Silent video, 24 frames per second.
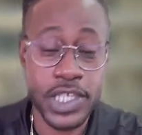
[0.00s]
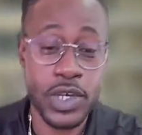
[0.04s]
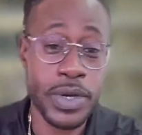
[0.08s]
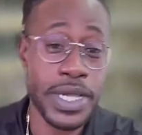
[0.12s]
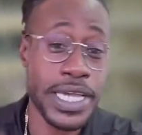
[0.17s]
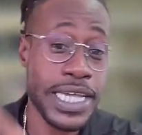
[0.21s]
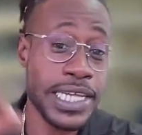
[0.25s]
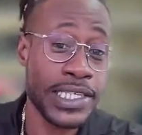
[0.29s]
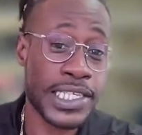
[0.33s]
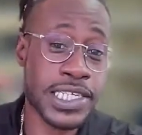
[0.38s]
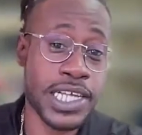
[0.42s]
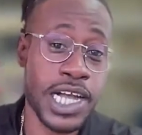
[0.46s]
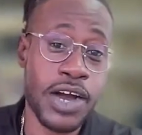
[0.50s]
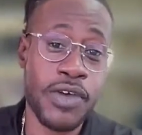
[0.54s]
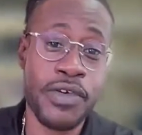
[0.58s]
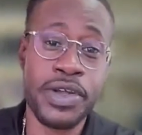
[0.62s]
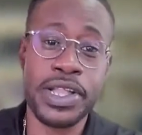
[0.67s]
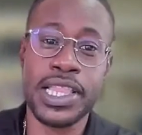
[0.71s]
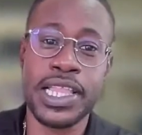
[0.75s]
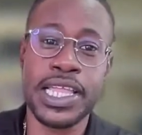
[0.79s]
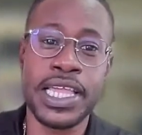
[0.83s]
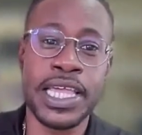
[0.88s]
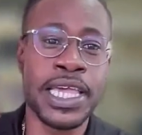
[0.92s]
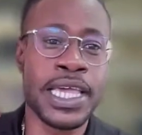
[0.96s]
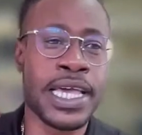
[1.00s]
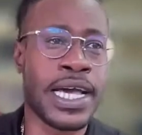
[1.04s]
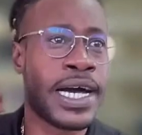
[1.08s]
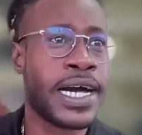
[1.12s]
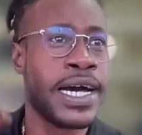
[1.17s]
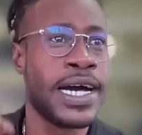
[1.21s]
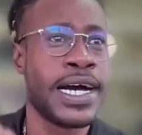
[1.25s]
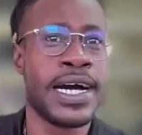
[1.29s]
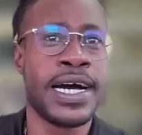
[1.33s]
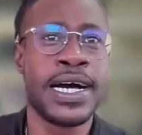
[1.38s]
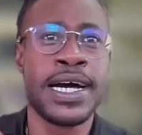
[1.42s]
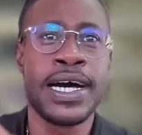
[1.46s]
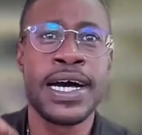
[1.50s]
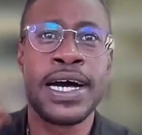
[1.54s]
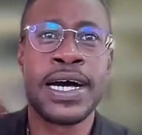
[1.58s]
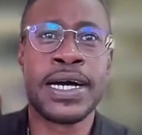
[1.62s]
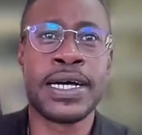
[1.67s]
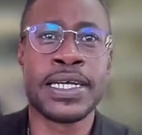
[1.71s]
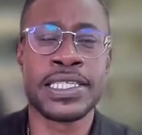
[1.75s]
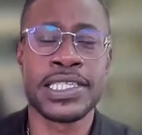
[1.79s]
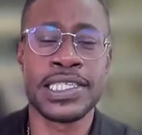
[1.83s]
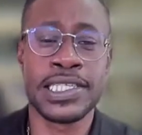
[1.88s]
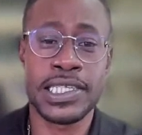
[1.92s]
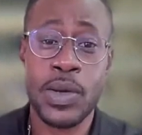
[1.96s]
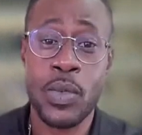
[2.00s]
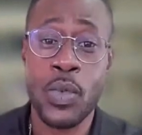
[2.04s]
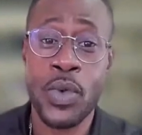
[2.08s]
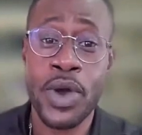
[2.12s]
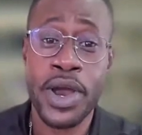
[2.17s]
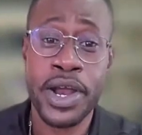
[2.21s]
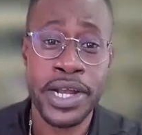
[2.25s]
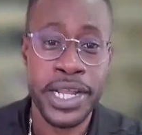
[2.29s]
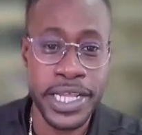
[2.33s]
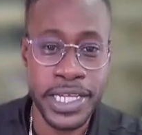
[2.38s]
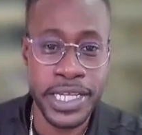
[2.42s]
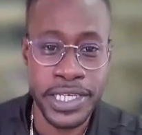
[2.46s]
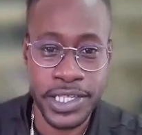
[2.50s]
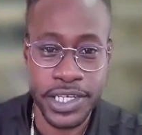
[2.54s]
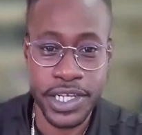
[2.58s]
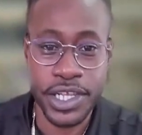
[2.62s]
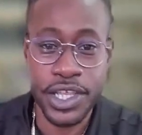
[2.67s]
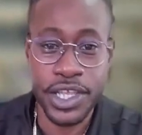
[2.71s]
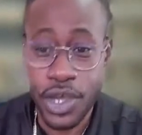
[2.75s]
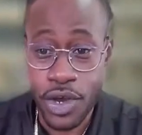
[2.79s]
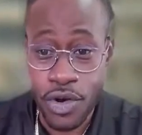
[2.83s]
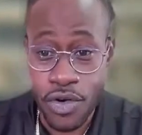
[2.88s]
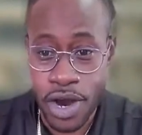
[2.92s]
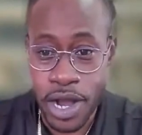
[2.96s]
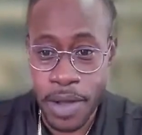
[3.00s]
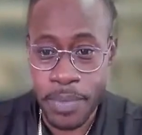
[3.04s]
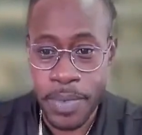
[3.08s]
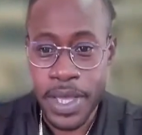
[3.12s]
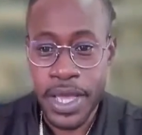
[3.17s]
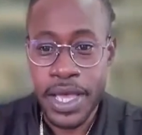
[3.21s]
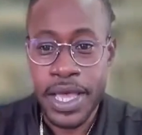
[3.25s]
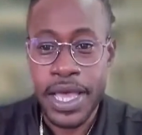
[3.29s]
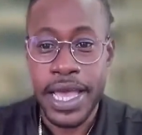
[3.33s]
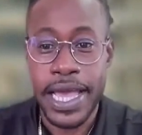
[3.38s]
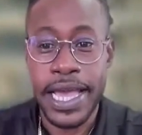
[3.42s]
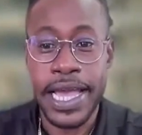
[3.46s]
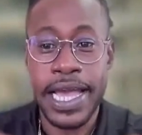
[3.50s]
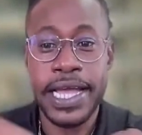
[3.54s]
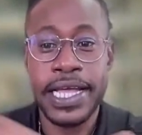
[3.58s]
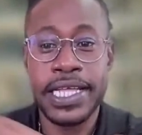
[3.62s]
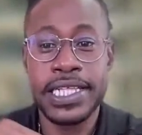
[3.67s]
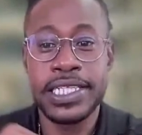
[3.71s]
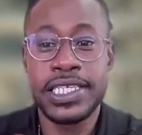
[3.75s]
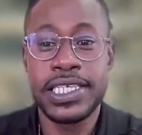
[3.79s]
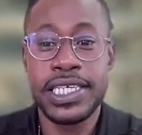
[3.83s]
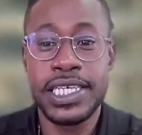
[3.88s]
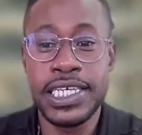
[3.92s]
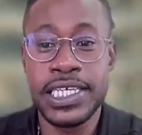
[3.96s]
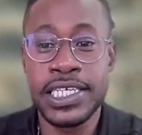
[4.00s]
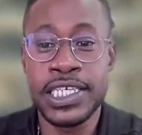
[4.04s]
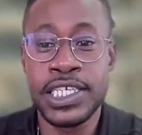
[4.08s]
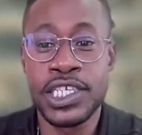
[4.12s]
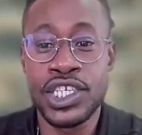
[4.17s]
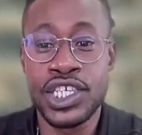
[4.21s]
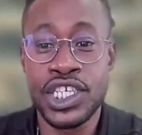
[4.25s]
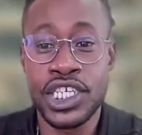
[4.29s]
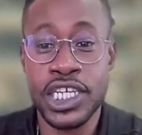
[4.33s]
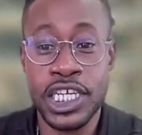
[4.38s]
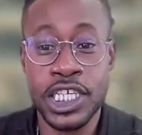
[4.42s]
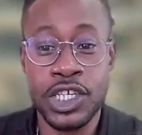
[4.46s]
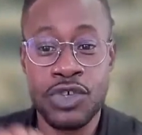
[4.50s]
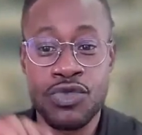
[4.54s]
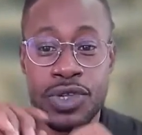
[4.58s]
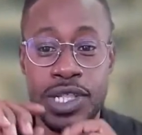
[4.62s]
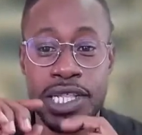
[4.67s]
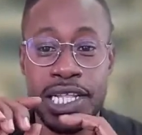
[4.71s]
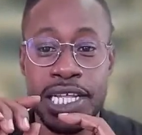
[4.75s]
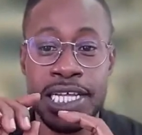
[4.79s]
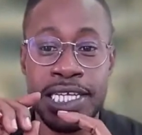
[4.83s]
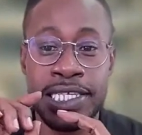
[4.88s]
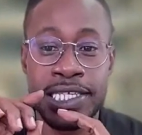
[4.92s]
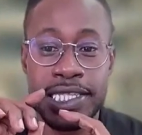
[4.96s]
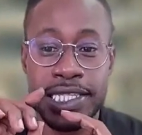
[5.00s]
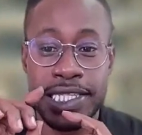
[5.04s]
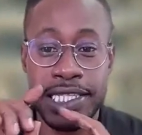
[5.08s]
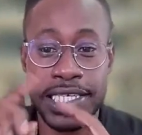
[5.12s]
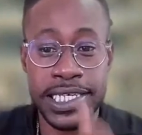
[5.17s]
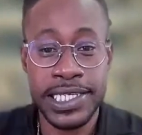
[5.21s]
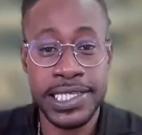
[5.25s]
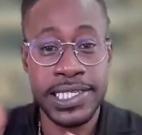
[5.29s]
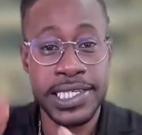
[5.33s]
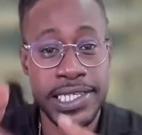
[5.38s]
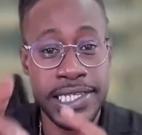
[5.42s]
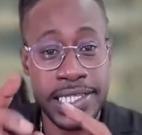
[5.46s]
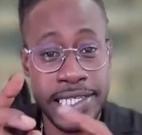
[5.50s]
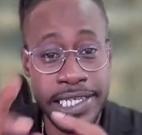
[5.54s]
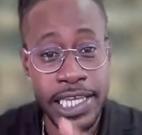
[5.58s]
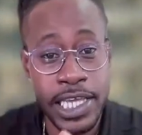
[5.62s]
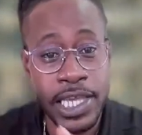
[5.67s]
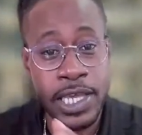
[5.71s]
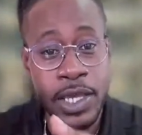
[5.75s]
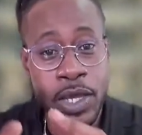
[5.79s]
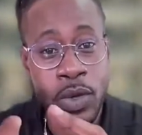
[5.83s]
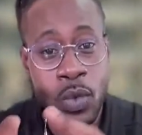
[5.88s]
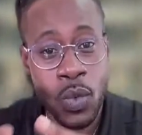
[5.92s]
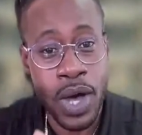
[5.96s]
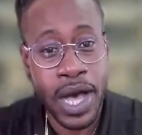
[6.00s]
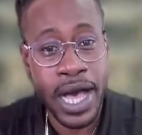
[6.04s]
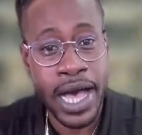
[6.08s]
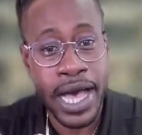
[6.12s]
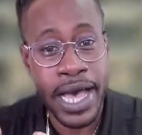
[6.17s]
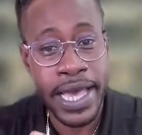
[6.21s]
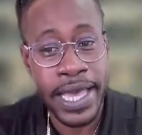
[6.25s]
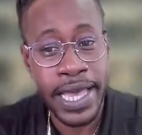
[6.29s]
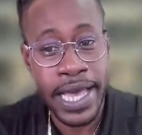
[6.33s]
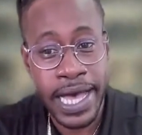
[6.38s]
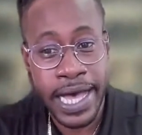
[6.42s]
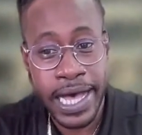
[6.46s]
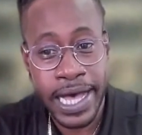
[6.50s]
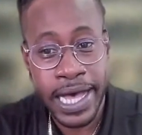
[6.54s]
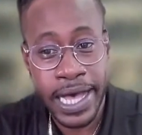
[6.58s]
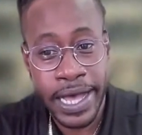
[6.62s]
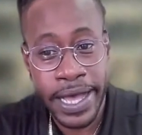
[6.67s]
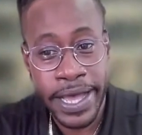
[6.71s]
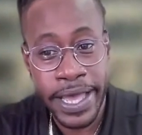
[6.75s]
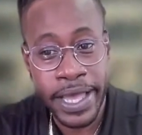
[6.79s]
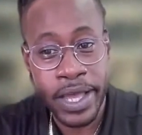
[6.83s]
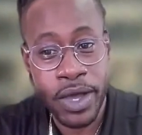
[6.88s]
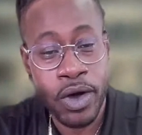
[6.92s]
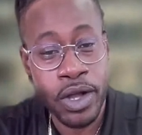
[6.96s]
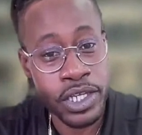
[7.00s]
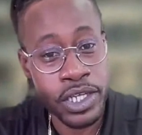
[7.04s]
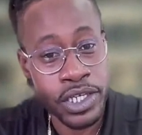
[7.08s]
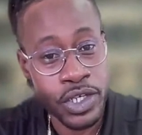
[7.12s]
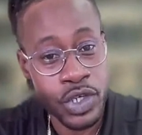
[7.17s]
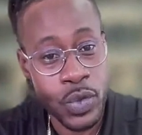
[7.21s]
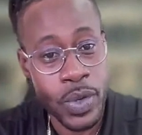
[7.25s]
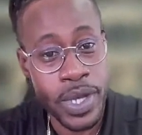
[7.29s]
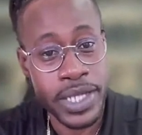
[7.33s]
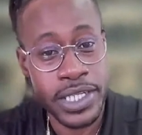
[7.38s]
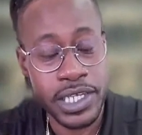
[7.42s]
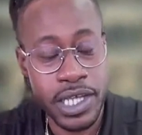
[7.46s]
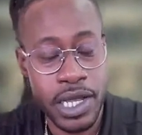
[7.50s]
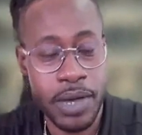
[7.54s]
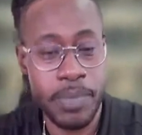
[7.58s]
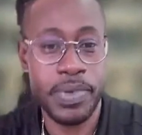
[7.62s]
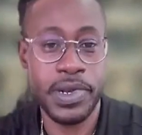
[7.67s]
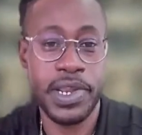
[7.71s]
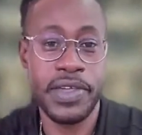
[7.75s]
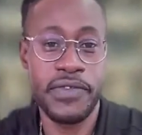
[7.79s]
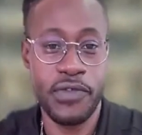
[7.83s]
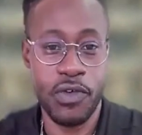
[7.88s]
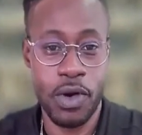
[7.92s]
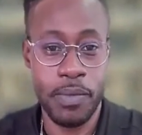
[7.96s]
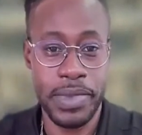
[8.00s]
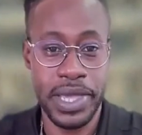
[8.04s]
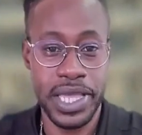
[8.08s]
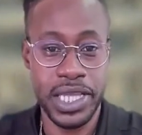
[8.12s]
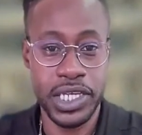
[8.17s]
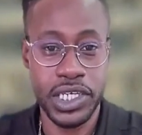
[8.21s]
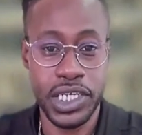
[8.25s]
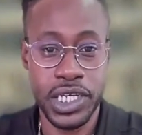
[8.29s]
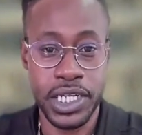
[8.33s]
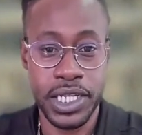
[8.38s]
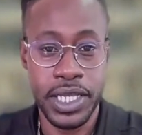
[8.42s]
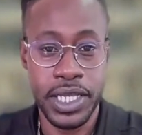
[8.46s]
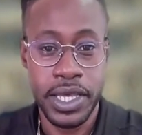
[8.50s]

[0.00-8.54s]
So he's currently somewhere in Eastern Europe, and he has just released this DYI on US company formation.